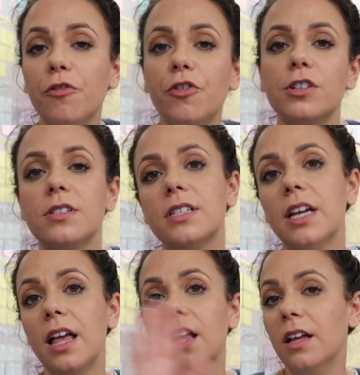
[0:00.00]
first
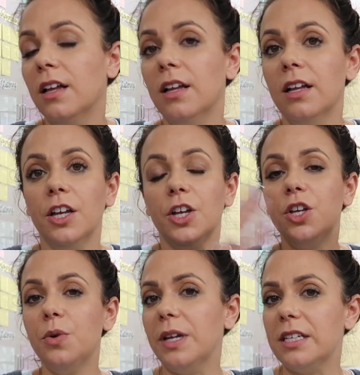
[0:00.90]

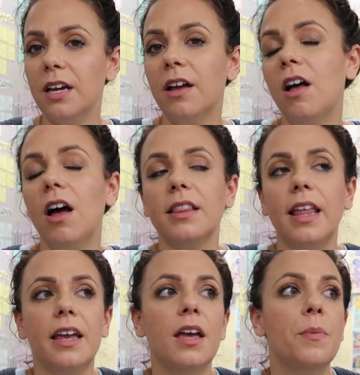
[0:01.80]
unit on
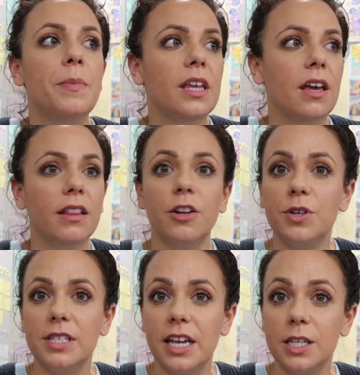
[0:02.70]
like media
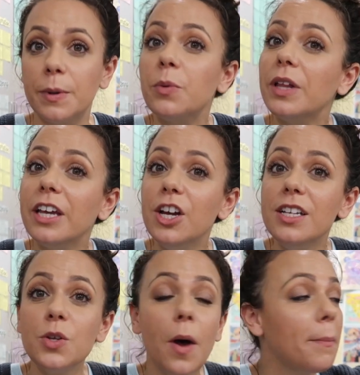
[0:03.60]
literacy has been really
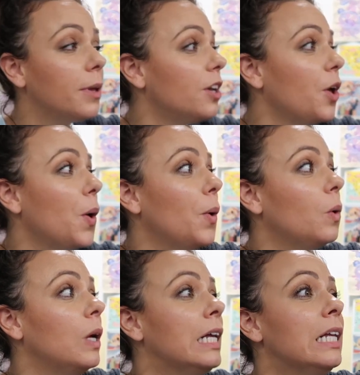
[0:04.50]
good. So I'm gonna
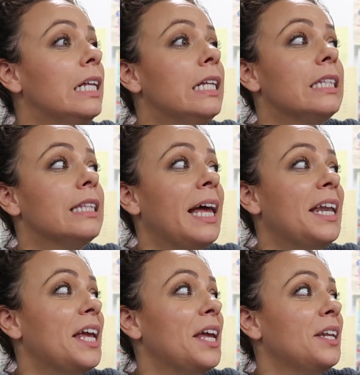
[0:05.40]
go
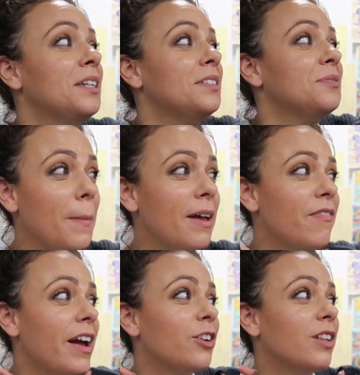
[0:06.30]
let in my
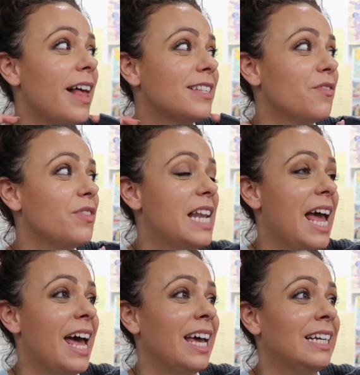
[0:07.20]
final class of the
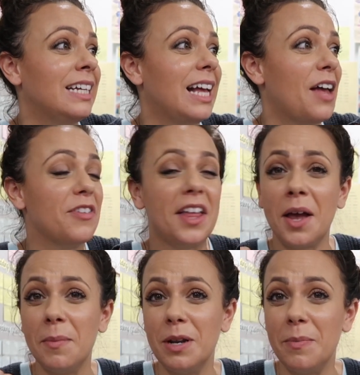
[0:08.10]
day. I feel like
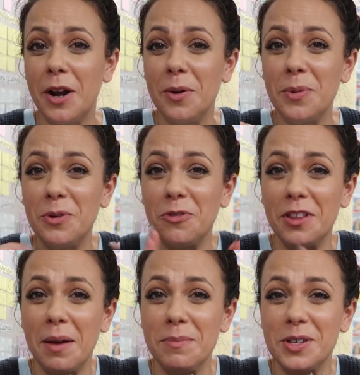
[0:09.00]
I'm in a better mood for
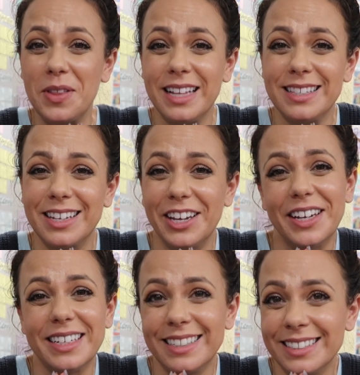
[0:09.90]
them, so that's
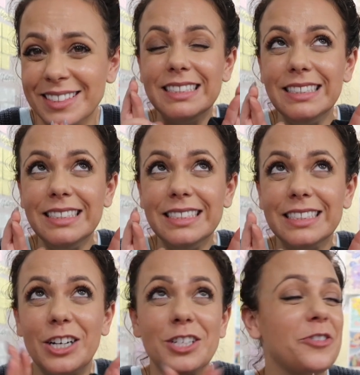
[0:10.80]
good. Uh,
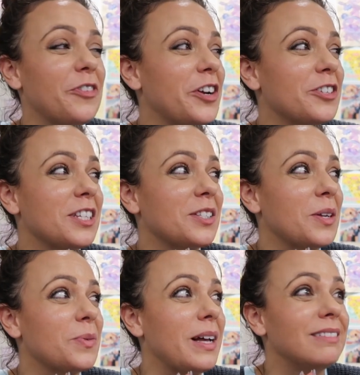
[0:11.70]
cross your fingers this
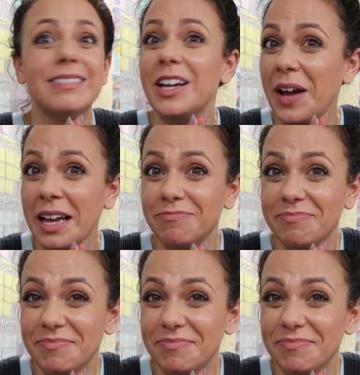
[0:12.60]
goes well. Okay.